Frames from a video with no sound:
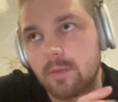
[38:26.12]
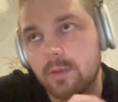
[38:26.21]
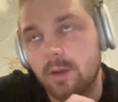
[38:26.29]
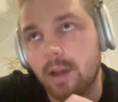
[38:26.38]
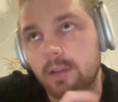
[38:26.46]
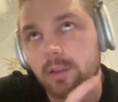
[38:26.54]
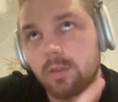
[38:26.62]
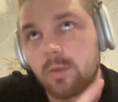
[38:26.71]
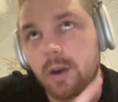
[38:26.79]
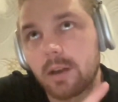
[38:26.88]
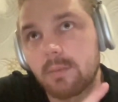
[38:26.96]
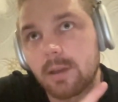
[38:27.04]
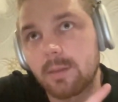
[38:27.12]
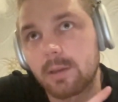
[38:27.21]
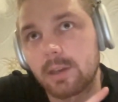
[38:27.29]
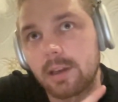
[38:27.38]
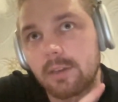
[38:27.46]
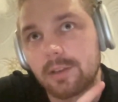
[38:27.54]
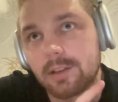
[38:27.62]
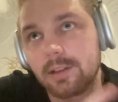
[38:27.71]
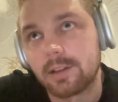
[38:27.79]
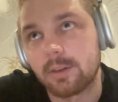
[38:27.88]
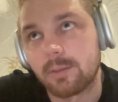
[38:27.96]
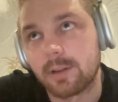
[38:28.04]
so I do want to maybe give a
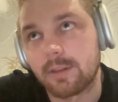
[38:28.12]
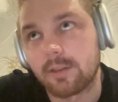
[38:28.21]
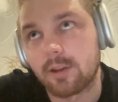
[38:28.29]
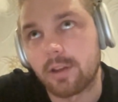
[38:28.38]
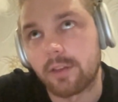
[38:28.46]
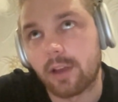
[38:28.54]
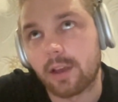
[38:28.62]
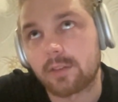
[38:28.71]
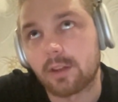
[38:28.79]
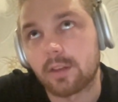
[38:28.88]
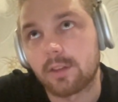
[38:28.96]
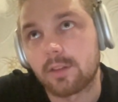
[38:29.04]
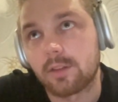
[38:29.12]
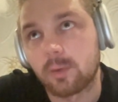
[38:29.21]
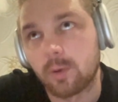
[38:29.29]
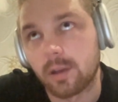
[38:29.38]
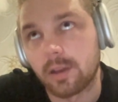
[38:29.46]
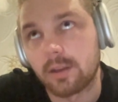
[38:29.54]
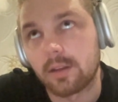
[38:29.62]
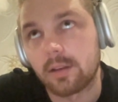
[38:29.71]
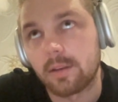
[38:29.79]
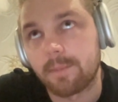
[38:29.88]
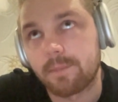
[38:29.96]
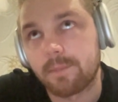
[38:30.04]
little bit of context on Sui.
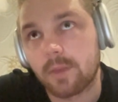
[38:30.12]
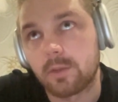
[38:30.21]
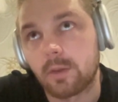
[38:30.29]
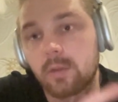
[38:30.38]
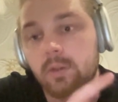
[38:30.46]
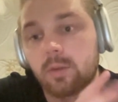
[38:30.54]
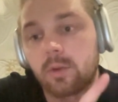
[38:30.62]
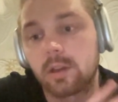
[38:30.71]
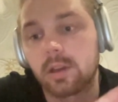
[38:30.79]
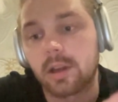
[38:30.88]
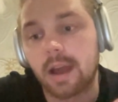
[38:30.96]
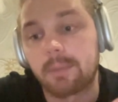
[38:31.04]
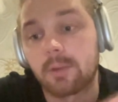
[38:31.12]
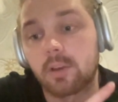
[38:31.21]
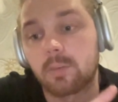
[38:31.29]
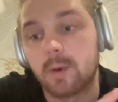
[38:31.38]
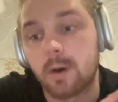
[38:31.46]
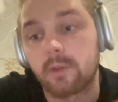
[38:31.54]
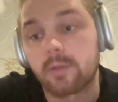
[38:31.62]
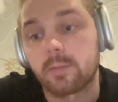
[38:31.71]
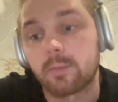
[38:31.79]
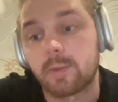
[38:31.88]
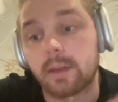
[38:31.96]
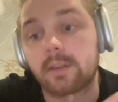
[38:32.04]
So Sui and Aptos both
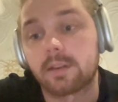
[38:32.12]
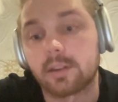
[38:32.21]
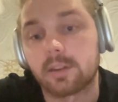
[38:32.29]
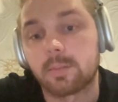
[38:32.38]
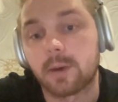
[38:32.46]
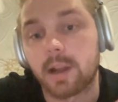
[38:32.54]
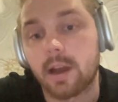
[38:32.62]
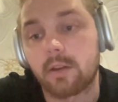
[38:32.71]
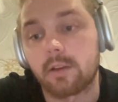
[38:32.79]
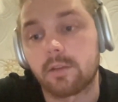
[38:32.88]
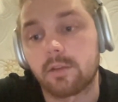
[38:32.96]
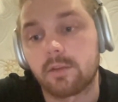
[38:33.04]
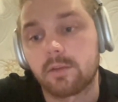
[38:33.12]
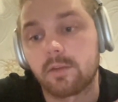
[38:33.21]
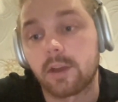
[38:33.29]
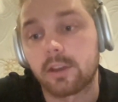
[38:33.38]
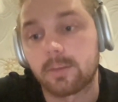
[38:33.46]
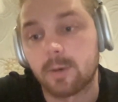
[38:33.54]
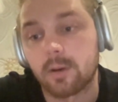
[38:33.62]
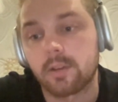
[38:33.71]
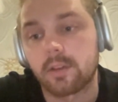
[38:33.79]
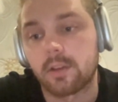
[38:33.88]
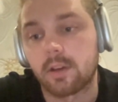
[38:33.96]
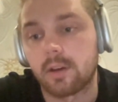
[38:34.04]
basically spun out of Facebook,
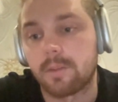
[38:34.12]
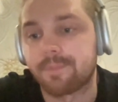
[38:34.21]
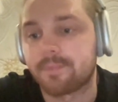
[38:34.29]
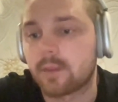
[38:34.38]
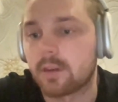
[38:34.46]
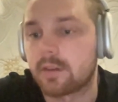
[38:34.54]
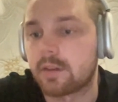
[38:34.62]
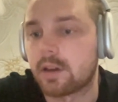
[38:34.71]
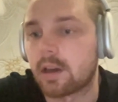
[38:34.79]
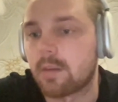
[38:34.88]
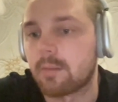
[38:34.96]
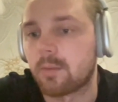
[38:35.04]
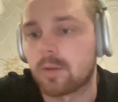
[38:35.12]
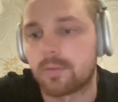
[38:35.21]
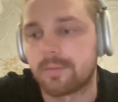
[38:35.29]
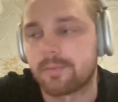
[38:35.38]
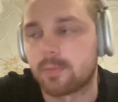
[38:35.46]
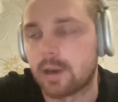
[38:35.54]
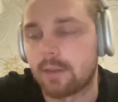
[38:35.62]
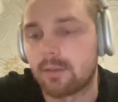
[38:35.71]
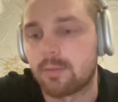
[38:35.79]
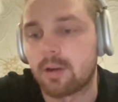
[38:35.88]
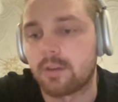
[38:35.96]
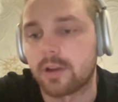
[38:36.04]
the DM or whatever
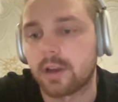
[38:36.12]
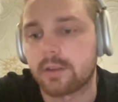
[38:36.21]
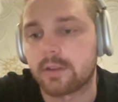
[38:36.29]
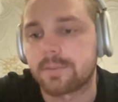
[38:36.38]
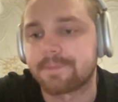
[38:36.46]
project,